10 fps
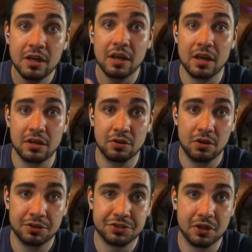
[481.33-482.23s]
and
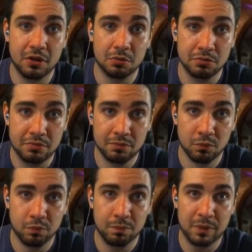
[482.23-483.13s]
also
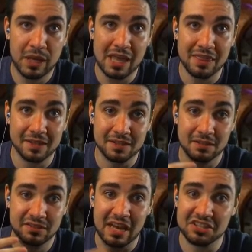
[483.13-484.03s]
get this
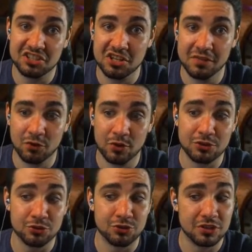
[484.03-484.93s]
density of
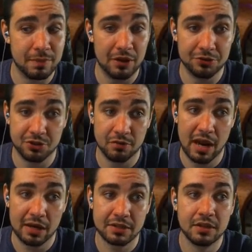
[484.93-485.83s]
creatures to spells
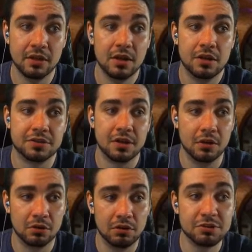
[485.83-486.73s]
correct. So
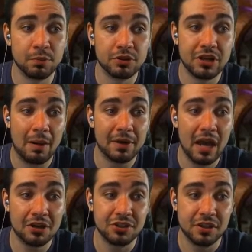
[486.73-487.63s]
Glowspore Shaman I
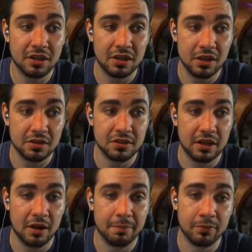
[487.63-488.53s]
actually think is
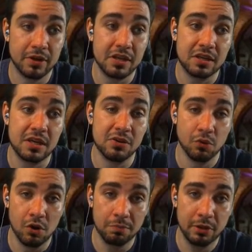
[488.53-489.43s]
like a pretty key
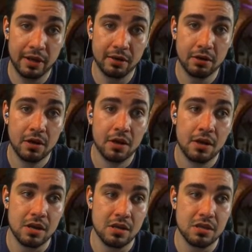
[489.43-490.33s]
role player
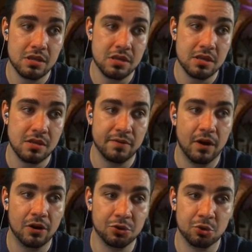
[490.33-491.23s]
in the
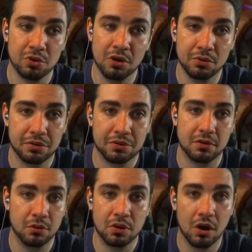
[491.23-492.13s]
Undergrowth
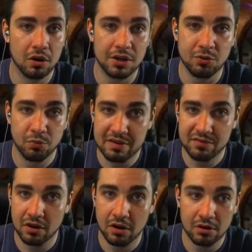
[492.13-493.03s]
Golgari
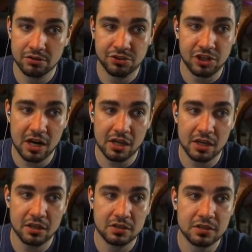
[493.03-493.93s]
graveyard
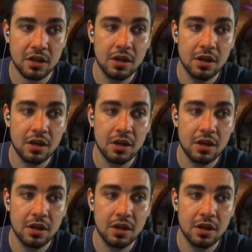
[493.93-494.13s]
shenanigans.